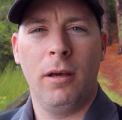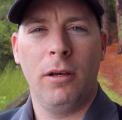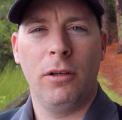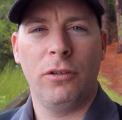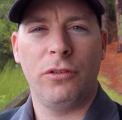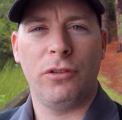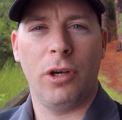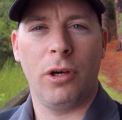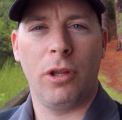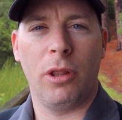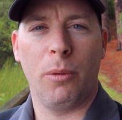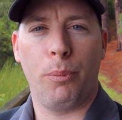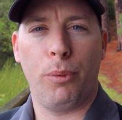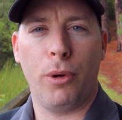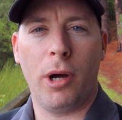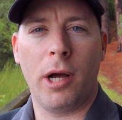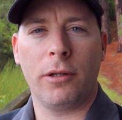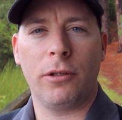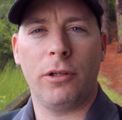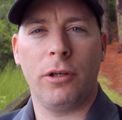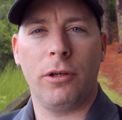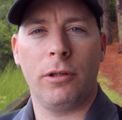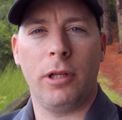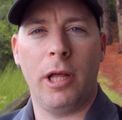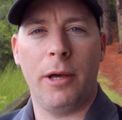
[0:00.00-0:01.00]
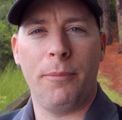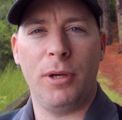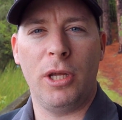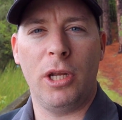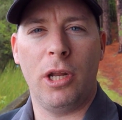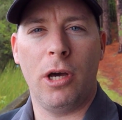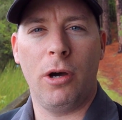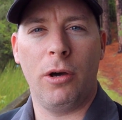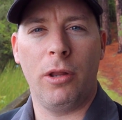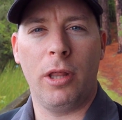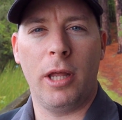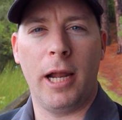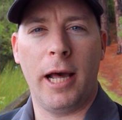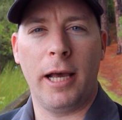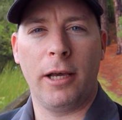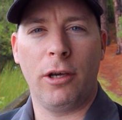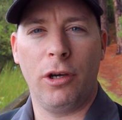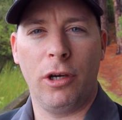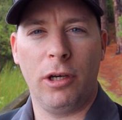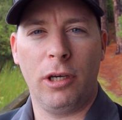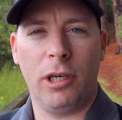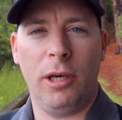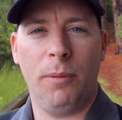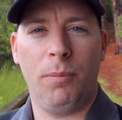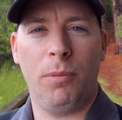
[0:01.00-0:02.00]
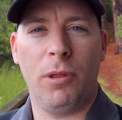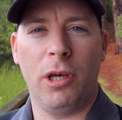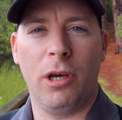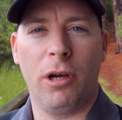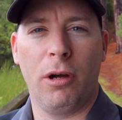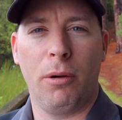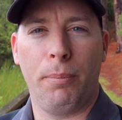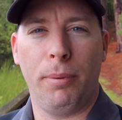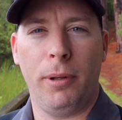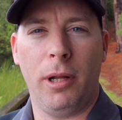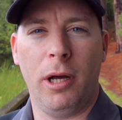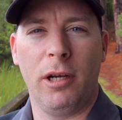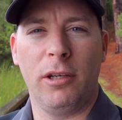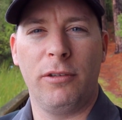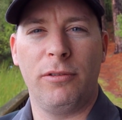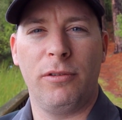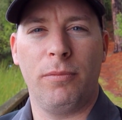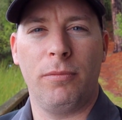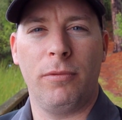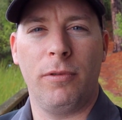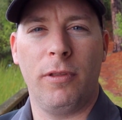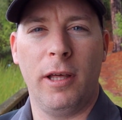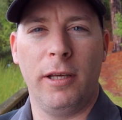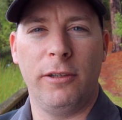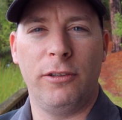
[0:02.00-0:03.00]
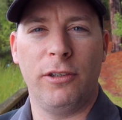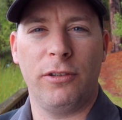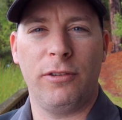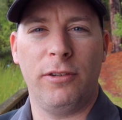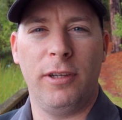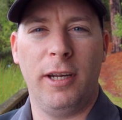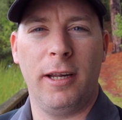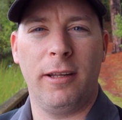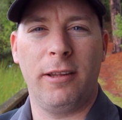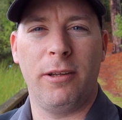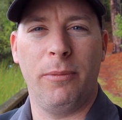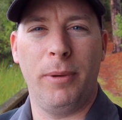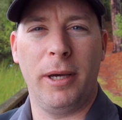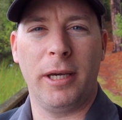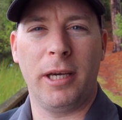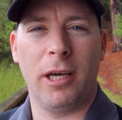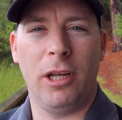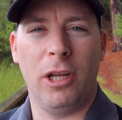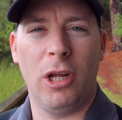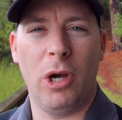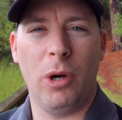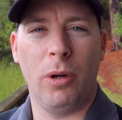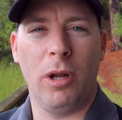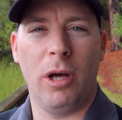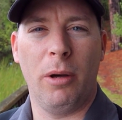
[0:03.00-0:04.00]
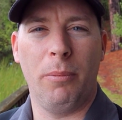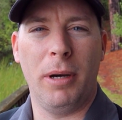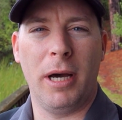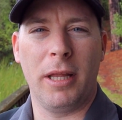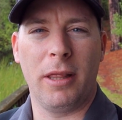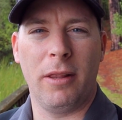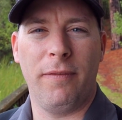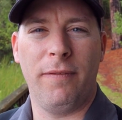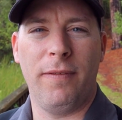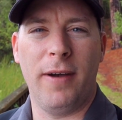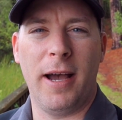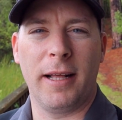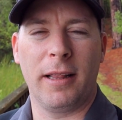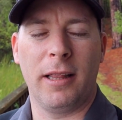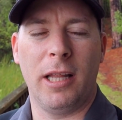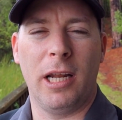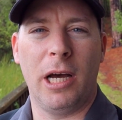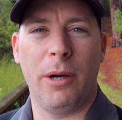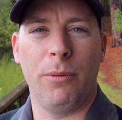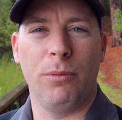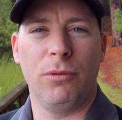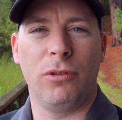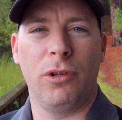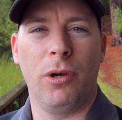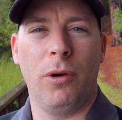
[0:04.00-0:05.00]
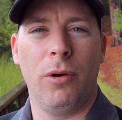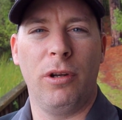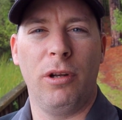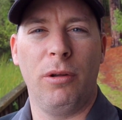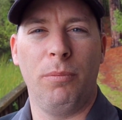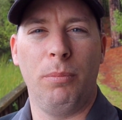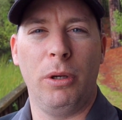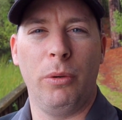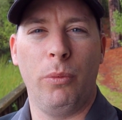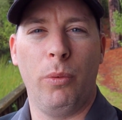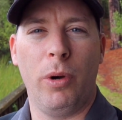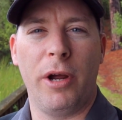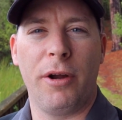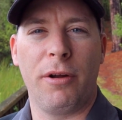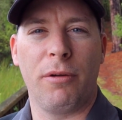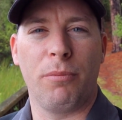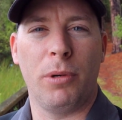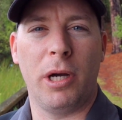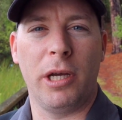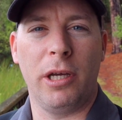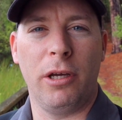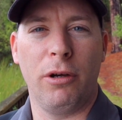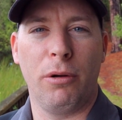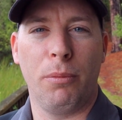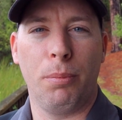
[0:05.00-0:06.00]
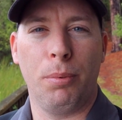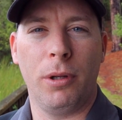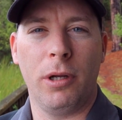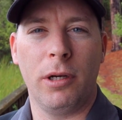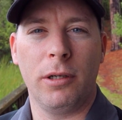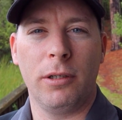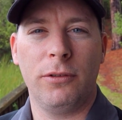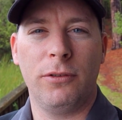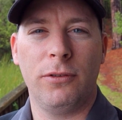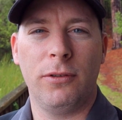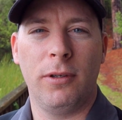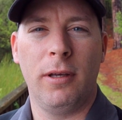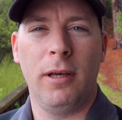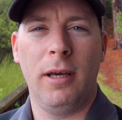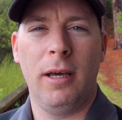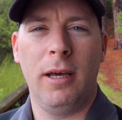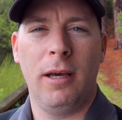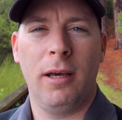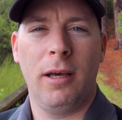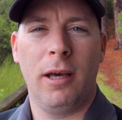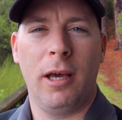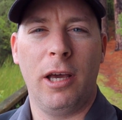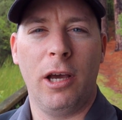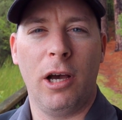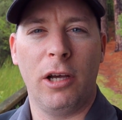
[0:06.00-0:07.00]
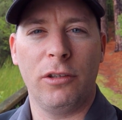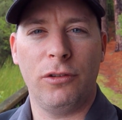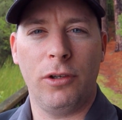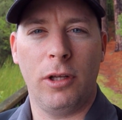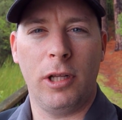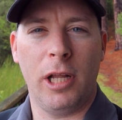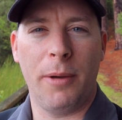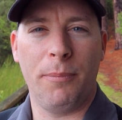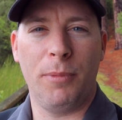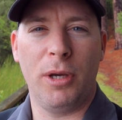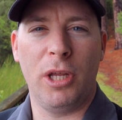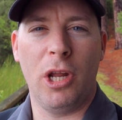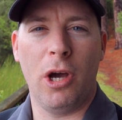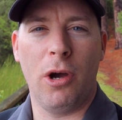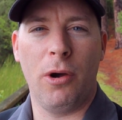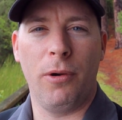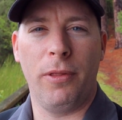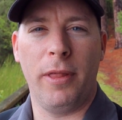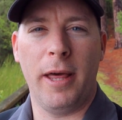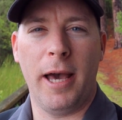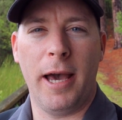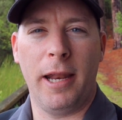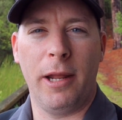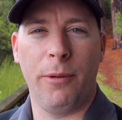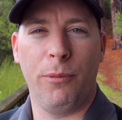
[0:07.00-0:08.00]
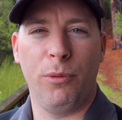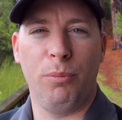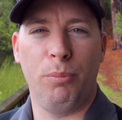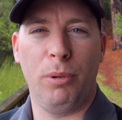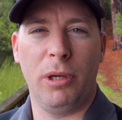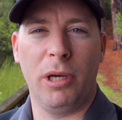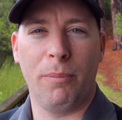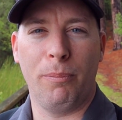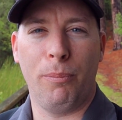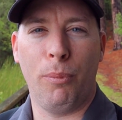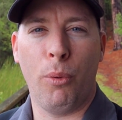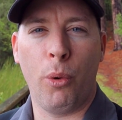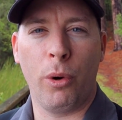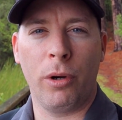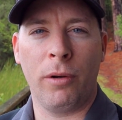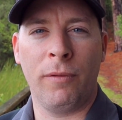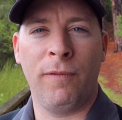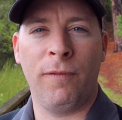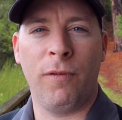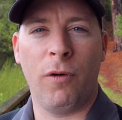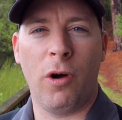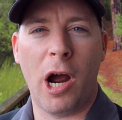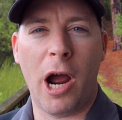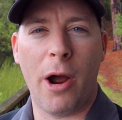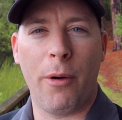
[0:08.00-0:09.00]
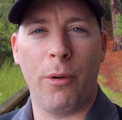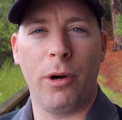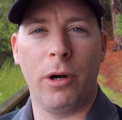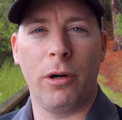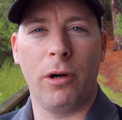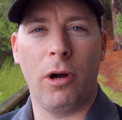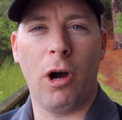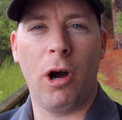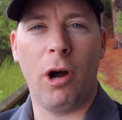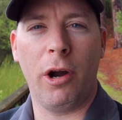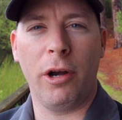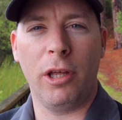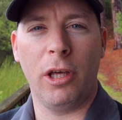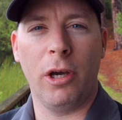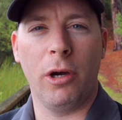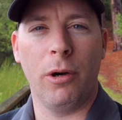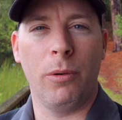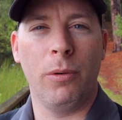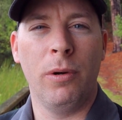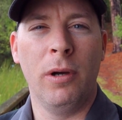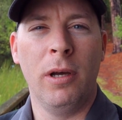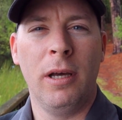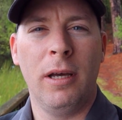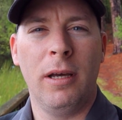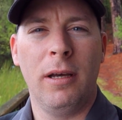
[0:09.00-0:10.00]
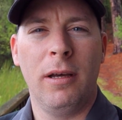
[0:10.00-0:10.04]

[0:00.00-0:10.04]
So the proctor let me know that I could keep the earplugs. They just needed to make a note about the fact that I was going to be wearing my earplugs. He also let me know that it would be important for our audio